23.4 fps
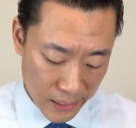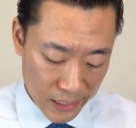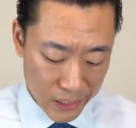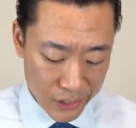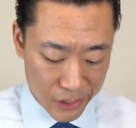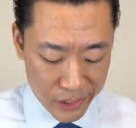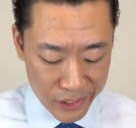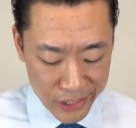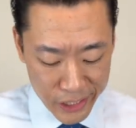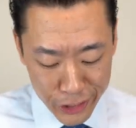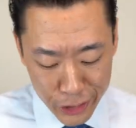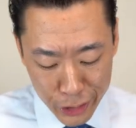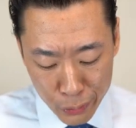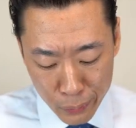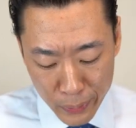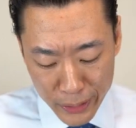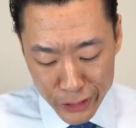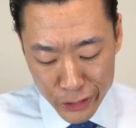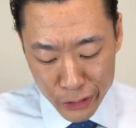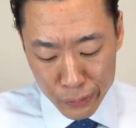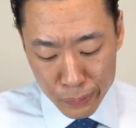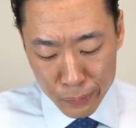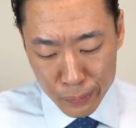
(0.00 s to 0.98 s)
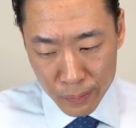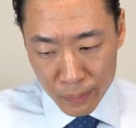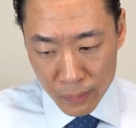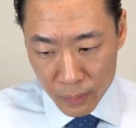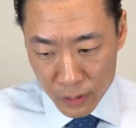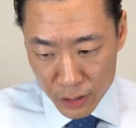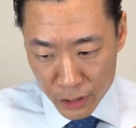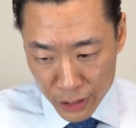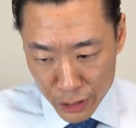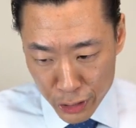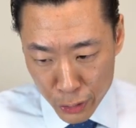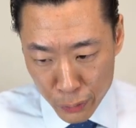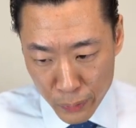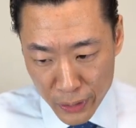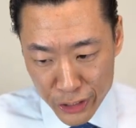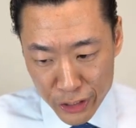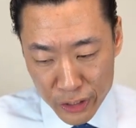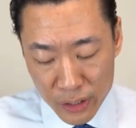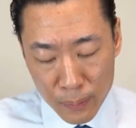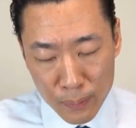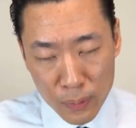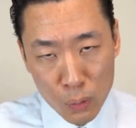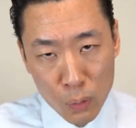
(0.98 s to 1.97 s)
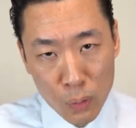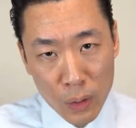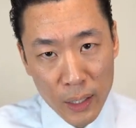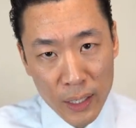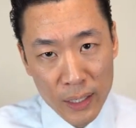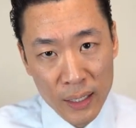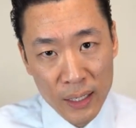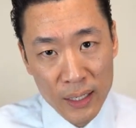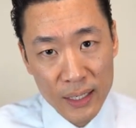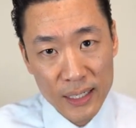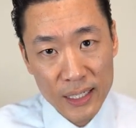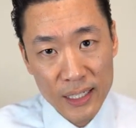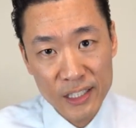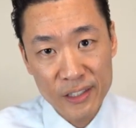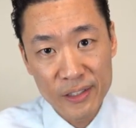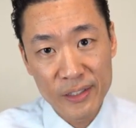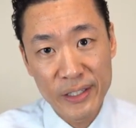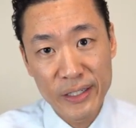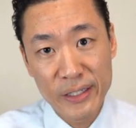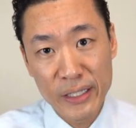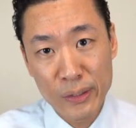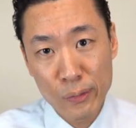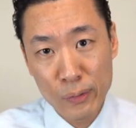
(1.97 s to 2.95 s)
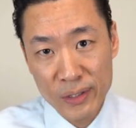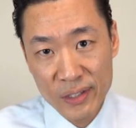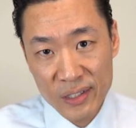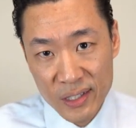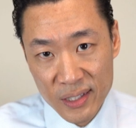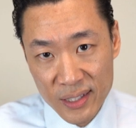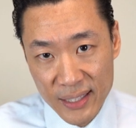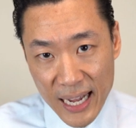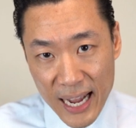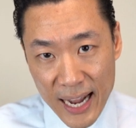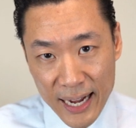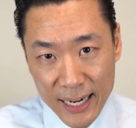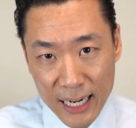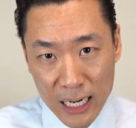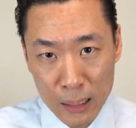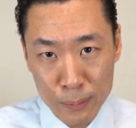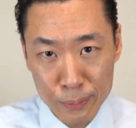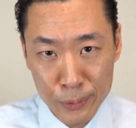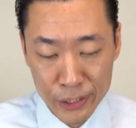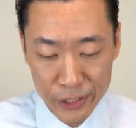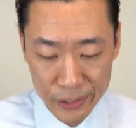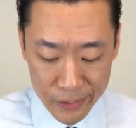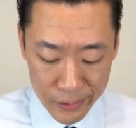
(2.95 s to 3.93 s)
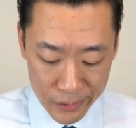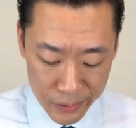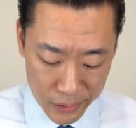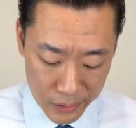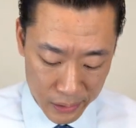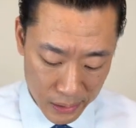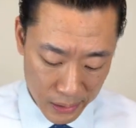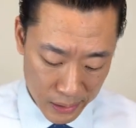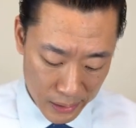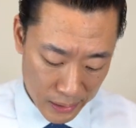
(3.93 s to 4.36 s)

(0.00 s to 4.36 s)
So situation number one is dealing with stock options.